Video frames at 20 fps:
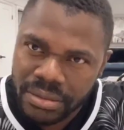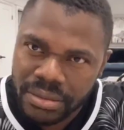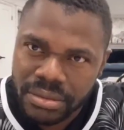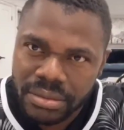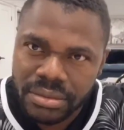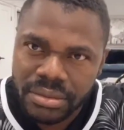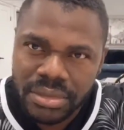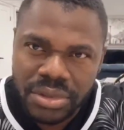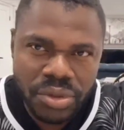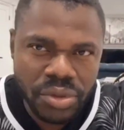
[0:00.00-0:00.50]

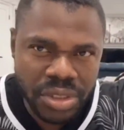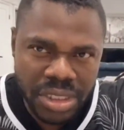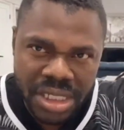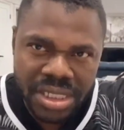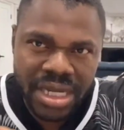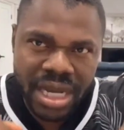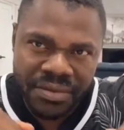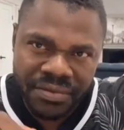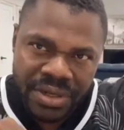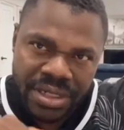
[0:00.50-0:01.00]
You just
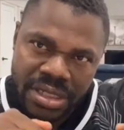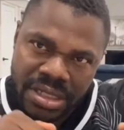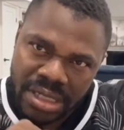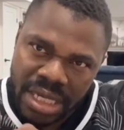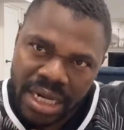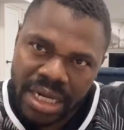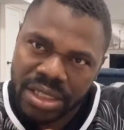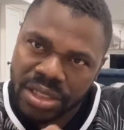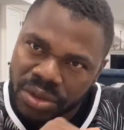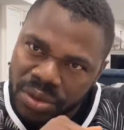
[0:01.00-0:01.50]
haven't decided
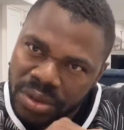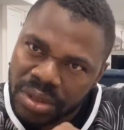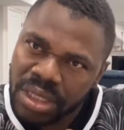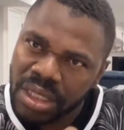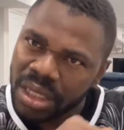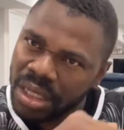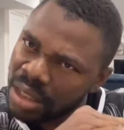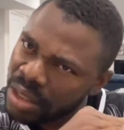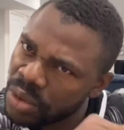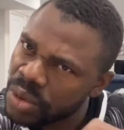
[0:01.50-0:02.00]
to
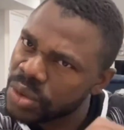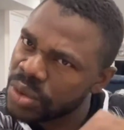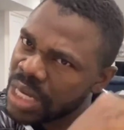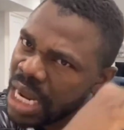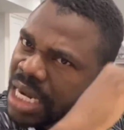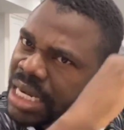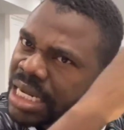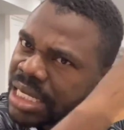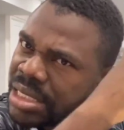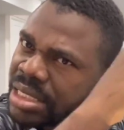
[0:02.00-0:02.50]
go to that
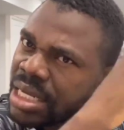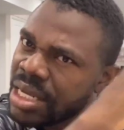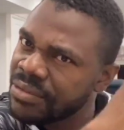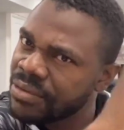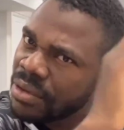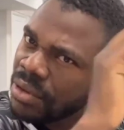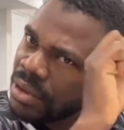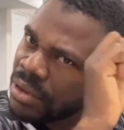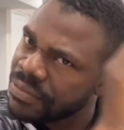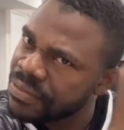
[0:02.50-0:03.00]
next level
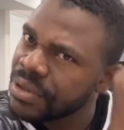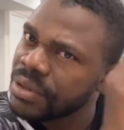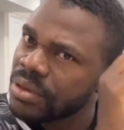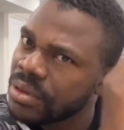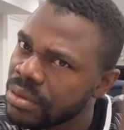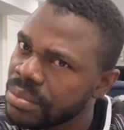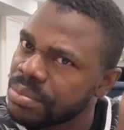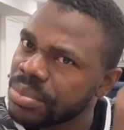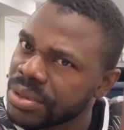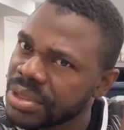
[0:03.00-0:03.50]
of,
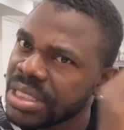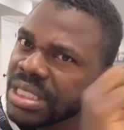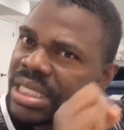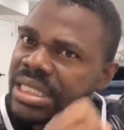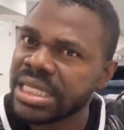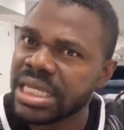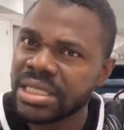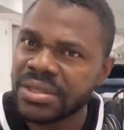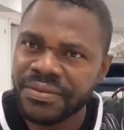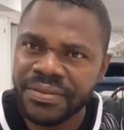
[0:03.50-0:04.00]
putting a
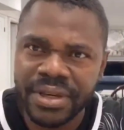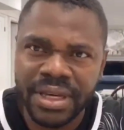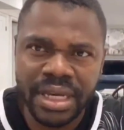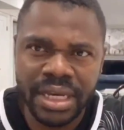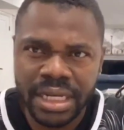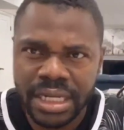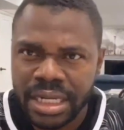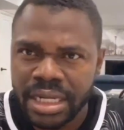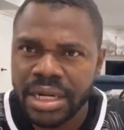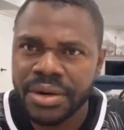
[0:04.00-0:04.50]
certificate
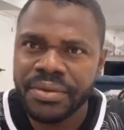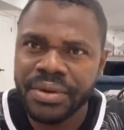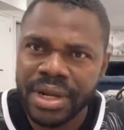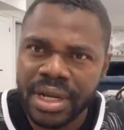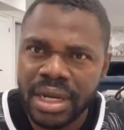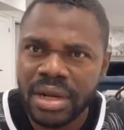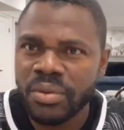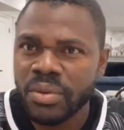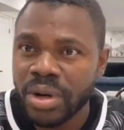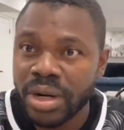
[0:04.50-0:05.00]
and a ring and
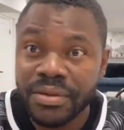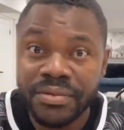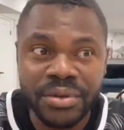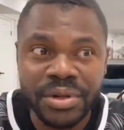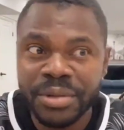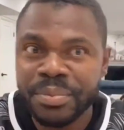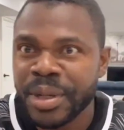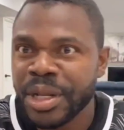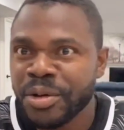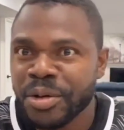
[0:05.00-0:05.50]
whatever,
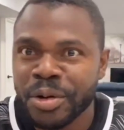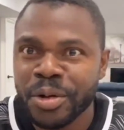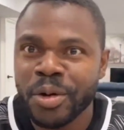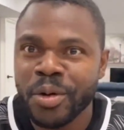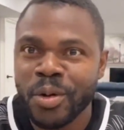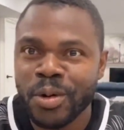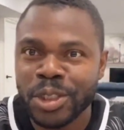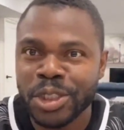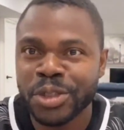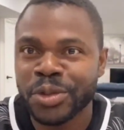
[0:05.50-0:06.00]
depending on your
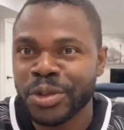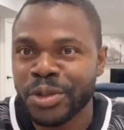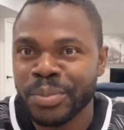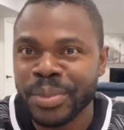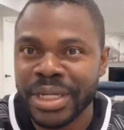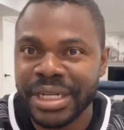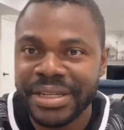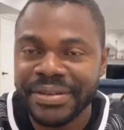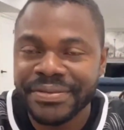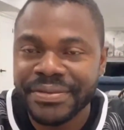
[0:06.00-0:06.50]
culture or your belief.
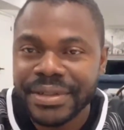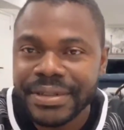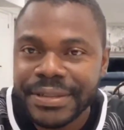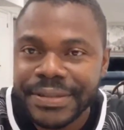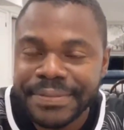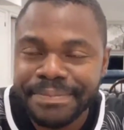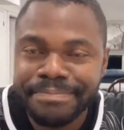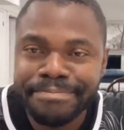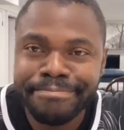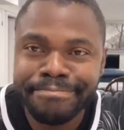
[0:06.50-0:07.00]

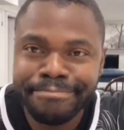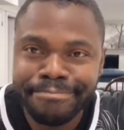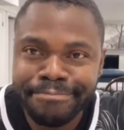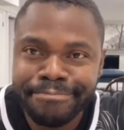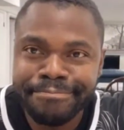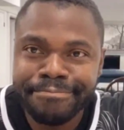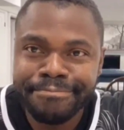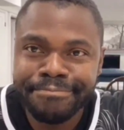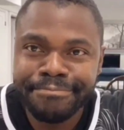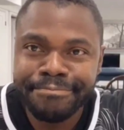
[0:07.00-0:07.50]

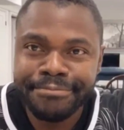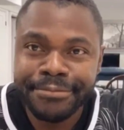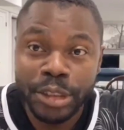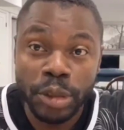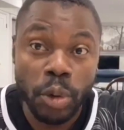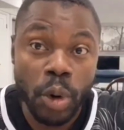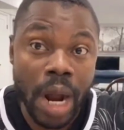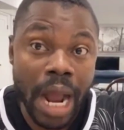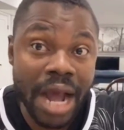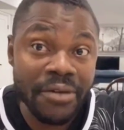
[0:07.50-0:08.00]
You
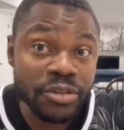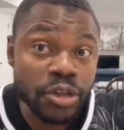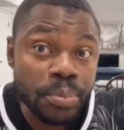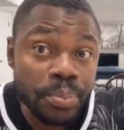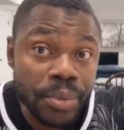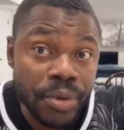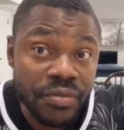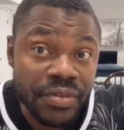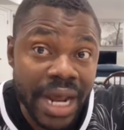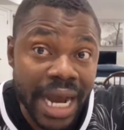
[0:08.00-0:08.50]
have to prove
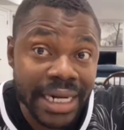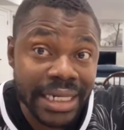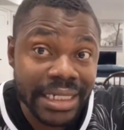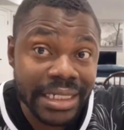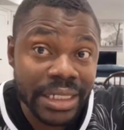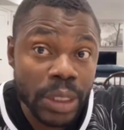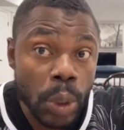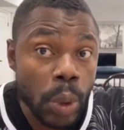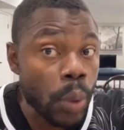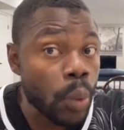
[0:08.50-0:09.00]
that.
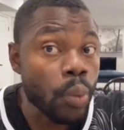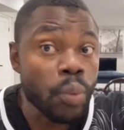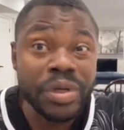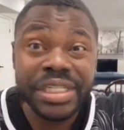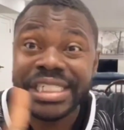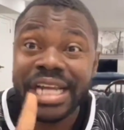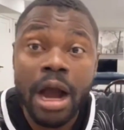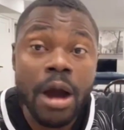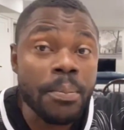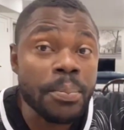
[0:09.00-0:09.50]

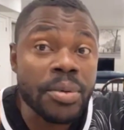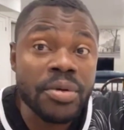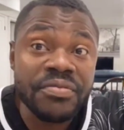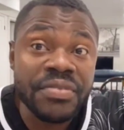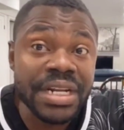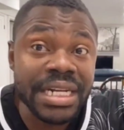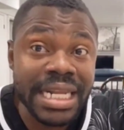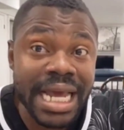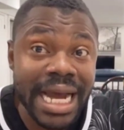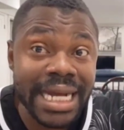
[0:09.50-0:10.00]
Without proving
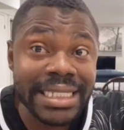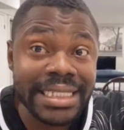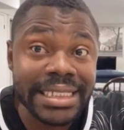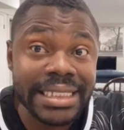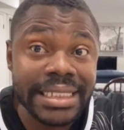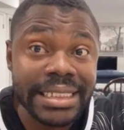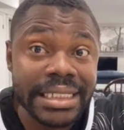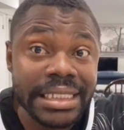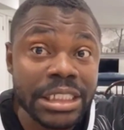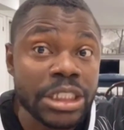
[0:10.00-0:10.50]
that,
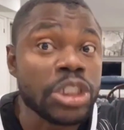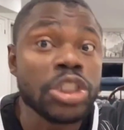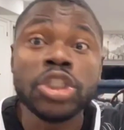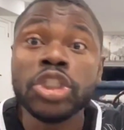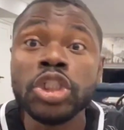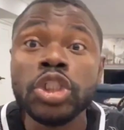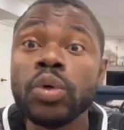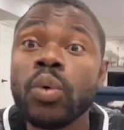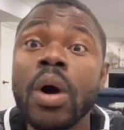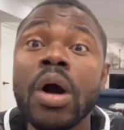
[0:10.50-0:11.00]

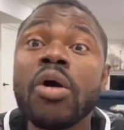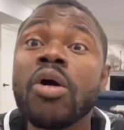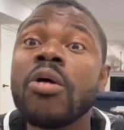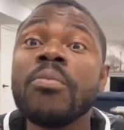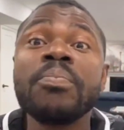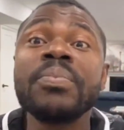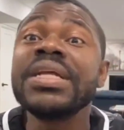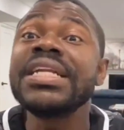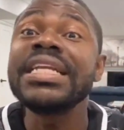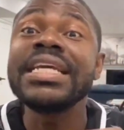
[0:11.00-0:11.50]
you are
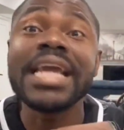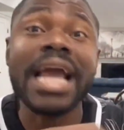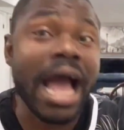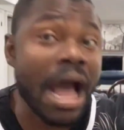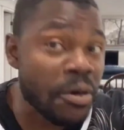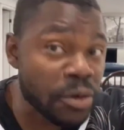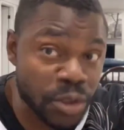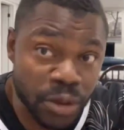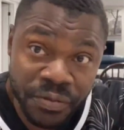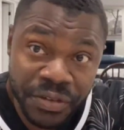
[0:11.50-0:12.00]
completely out
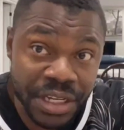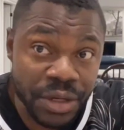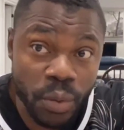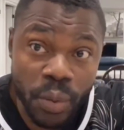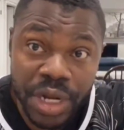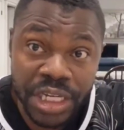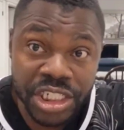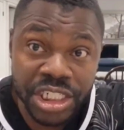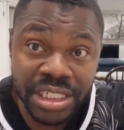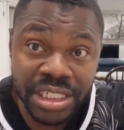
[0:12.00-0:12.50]
of the equation.